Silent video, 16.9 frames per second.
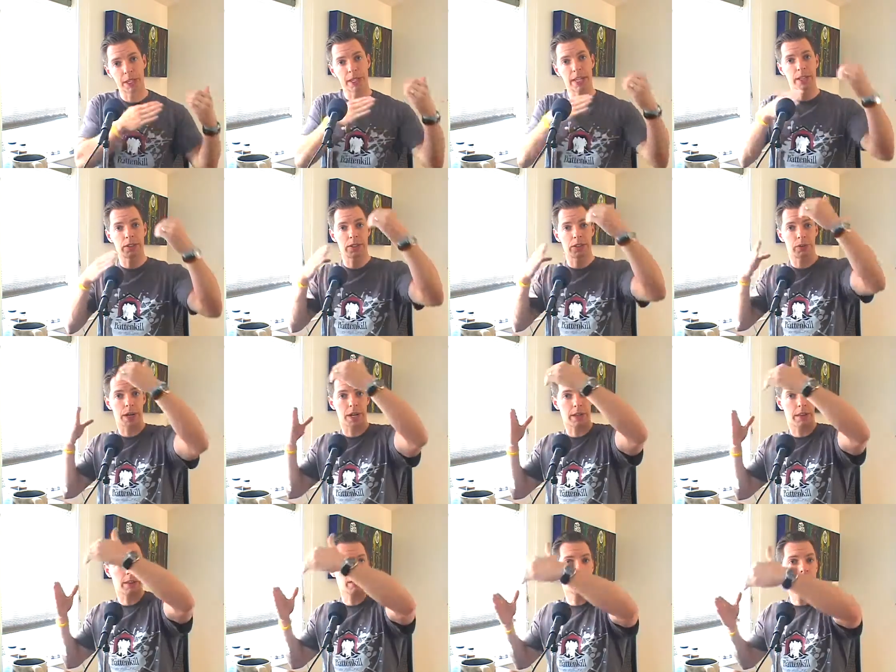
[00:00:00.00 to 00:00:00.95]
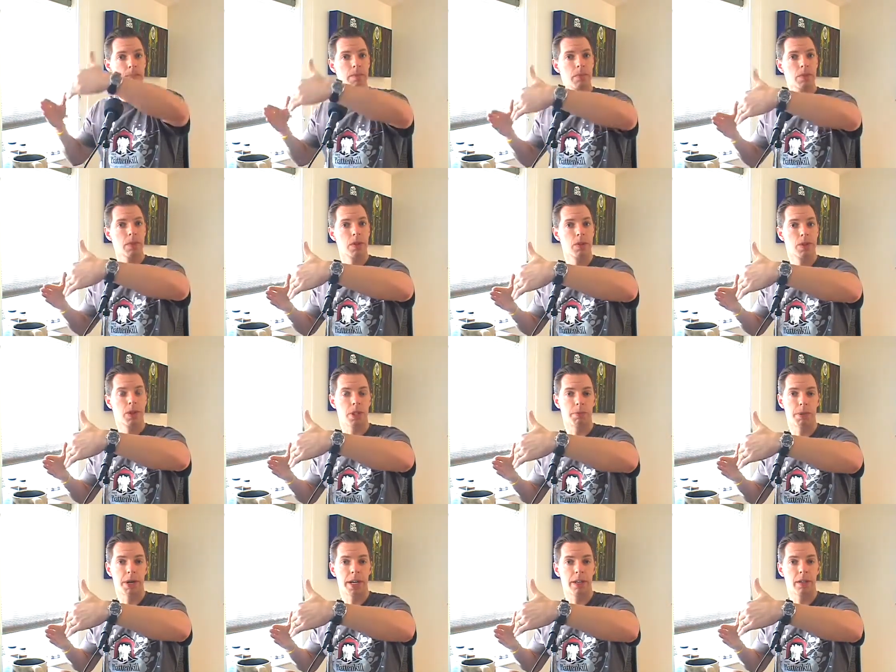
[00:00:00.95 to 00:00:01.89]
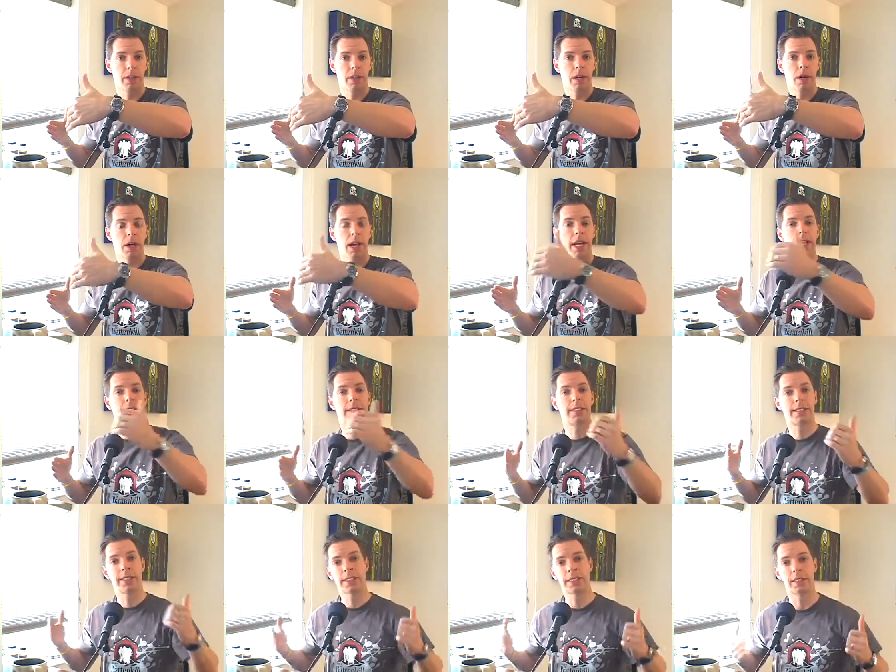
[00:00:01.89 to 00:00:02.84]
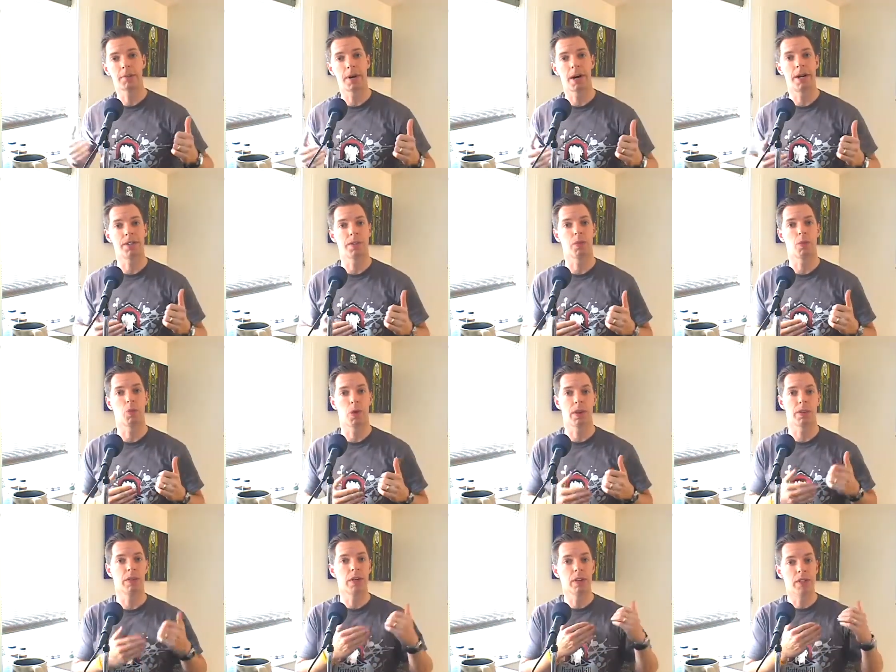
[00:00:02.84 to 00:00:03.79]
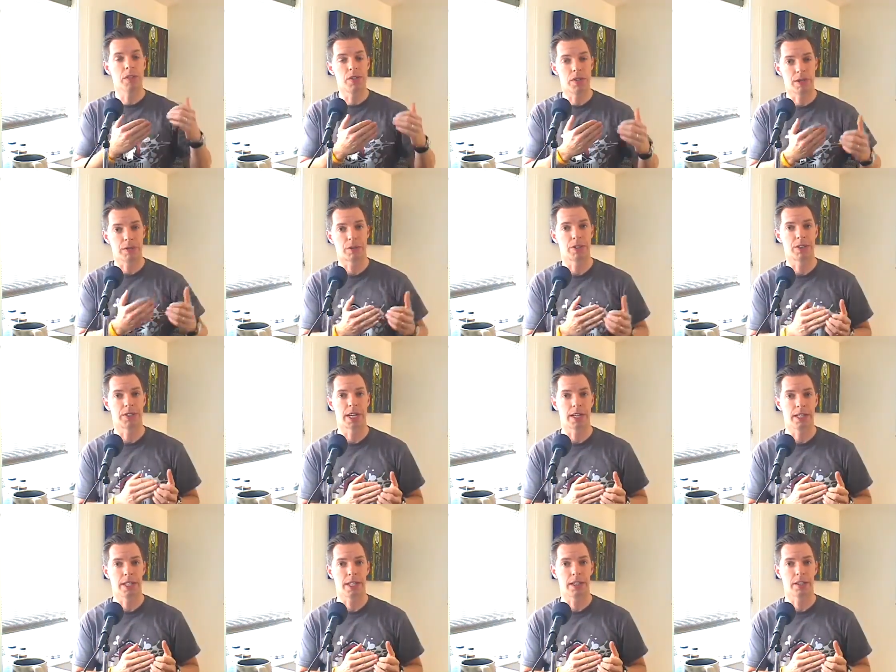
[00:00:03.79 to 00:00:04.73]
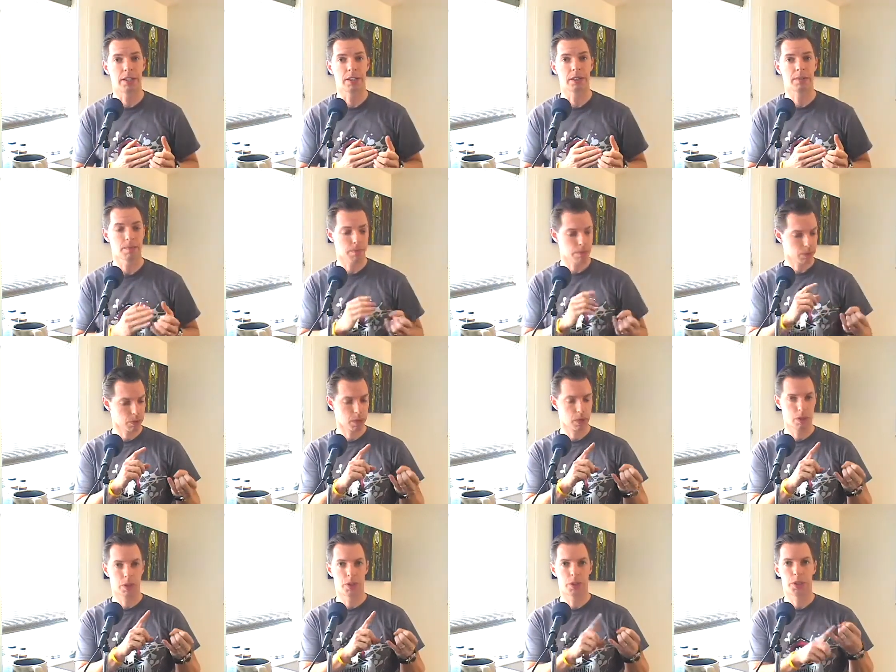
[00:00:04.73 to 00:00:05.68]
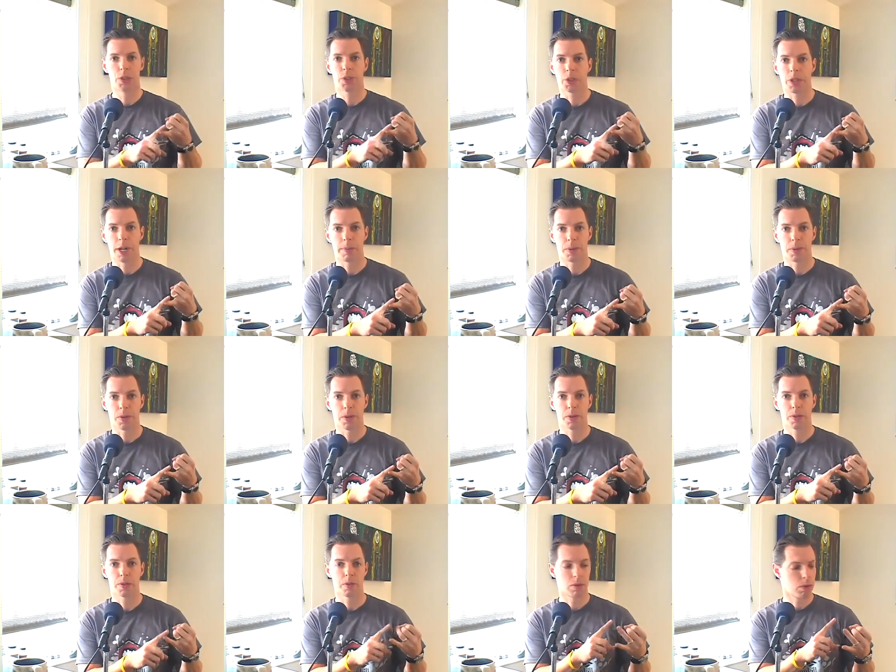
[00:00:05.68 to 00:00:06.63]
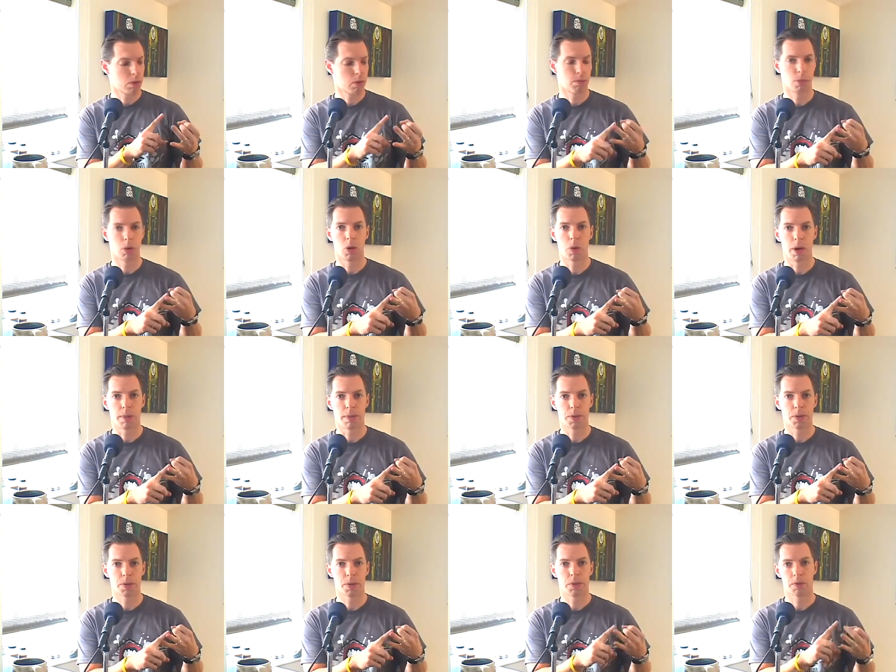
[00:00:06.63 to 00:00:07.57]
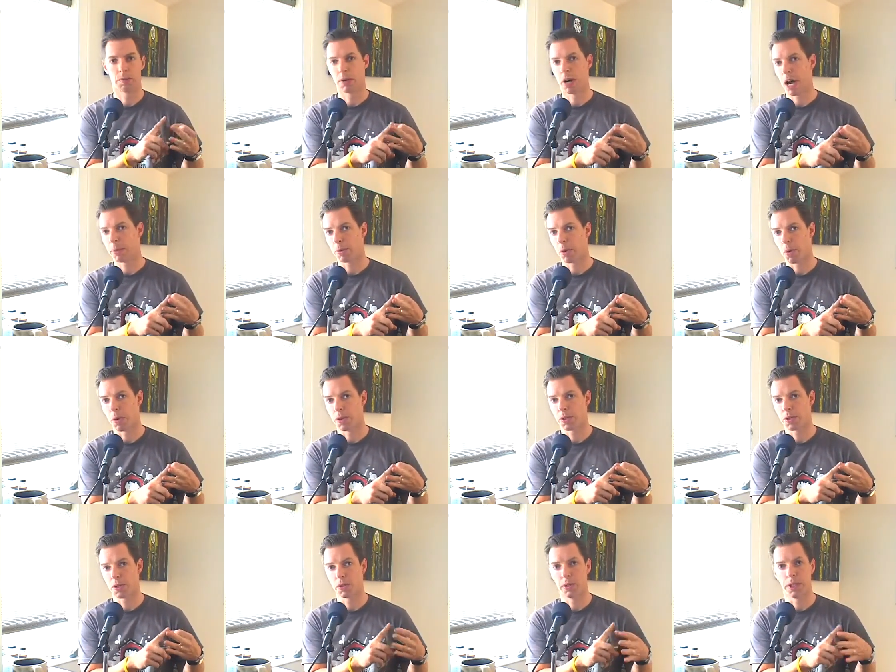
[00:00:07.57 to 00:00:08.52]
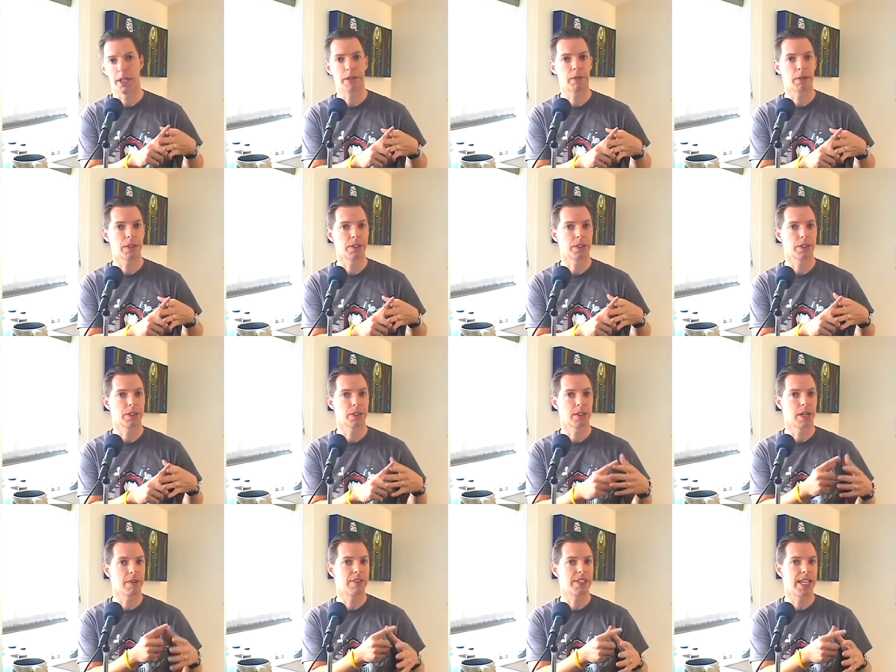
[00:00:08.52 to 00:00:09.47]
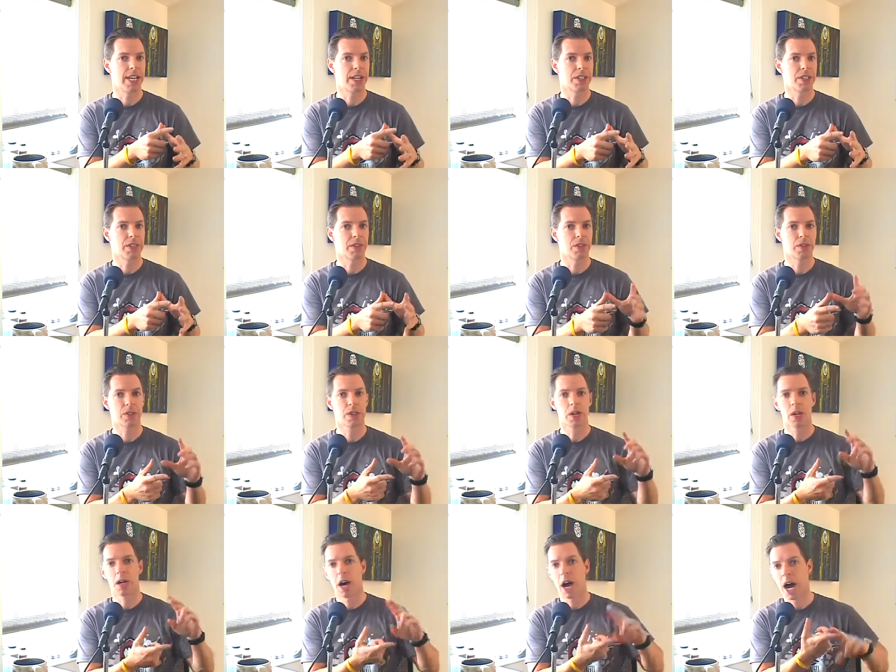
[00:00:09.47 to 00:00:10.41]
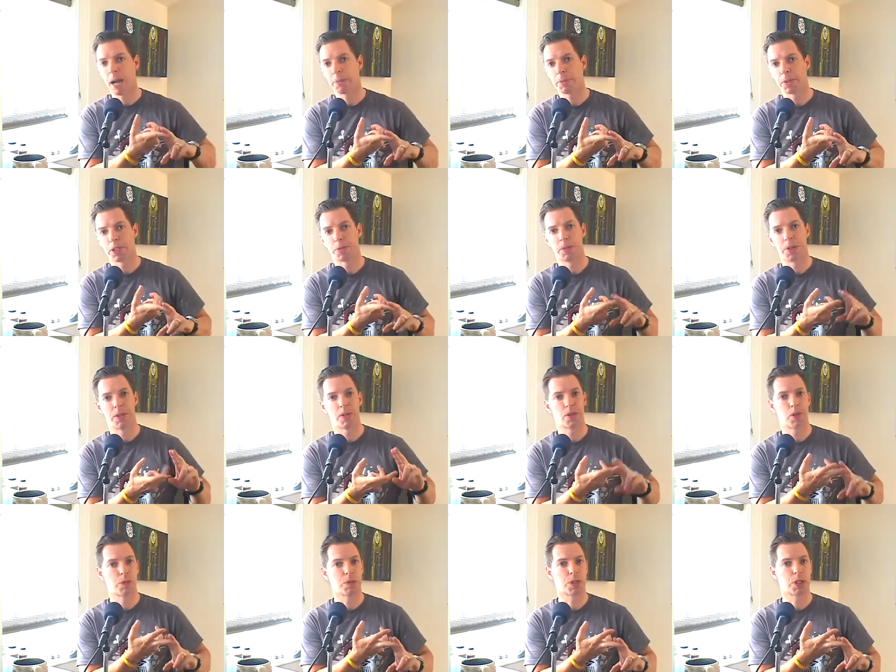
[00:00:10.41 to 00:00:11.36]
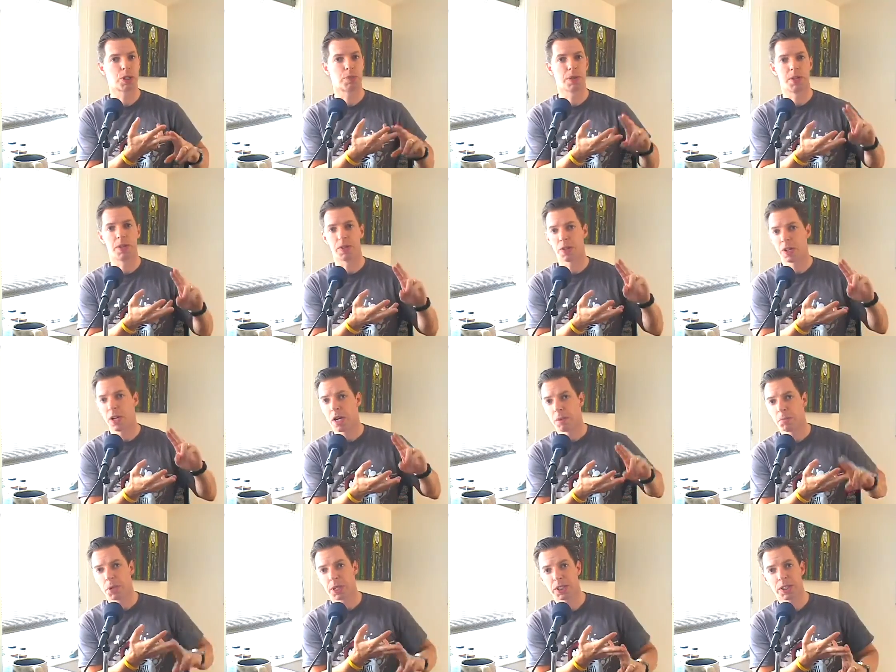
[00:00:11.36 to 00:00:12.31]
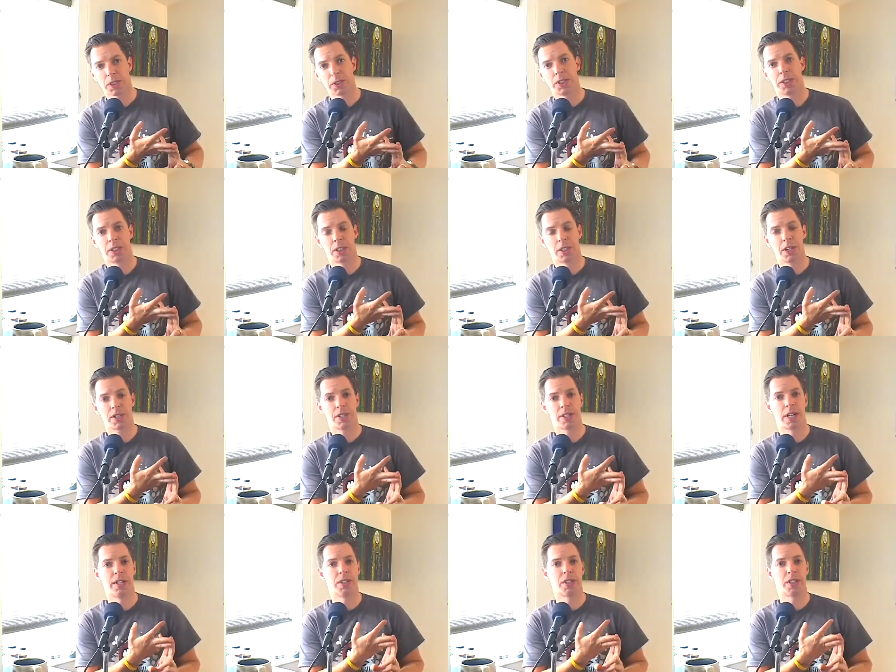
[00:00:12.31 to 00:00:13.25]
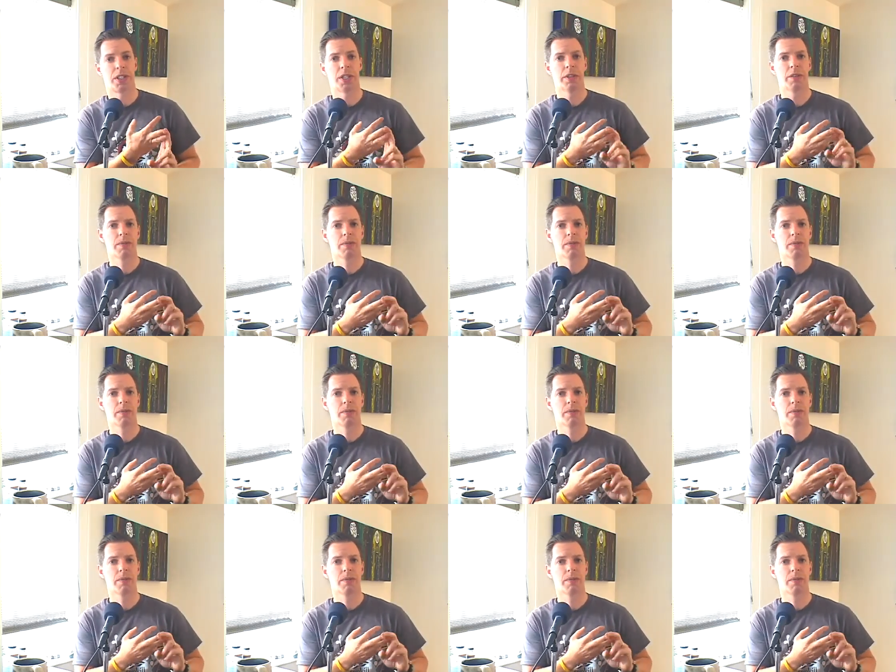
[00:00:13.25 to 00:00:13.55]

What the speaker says: that strength to the bike and then systemize it with different techniques. Shoe scrapers, bullwhips, popcorns, knee thrusters, levitations, hyperspins, super spins, muscular endurance tensioning.